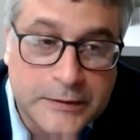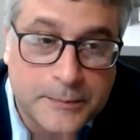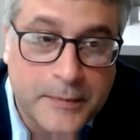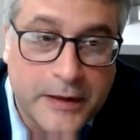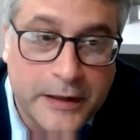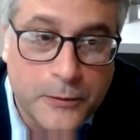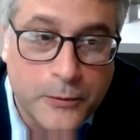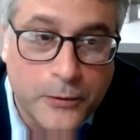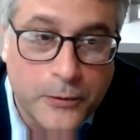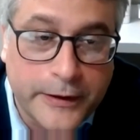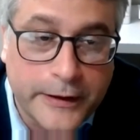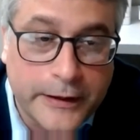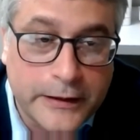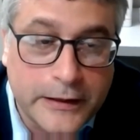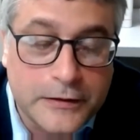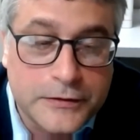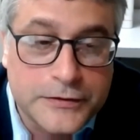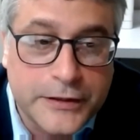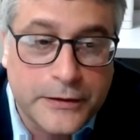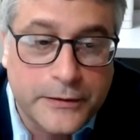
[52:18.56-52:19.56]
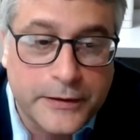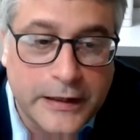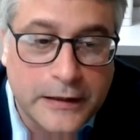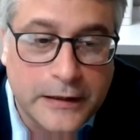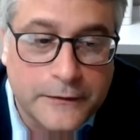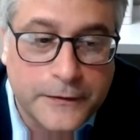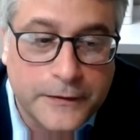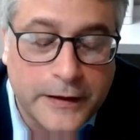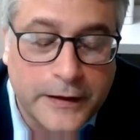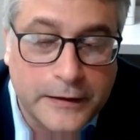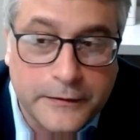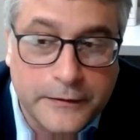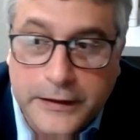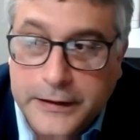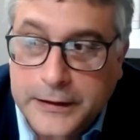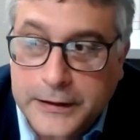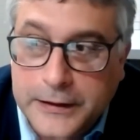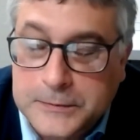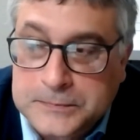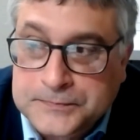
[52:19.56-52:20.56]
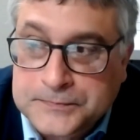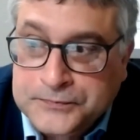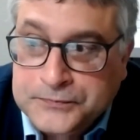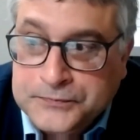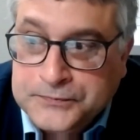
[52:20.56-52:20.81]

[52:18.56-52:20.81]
Many warning letters going out for that right now.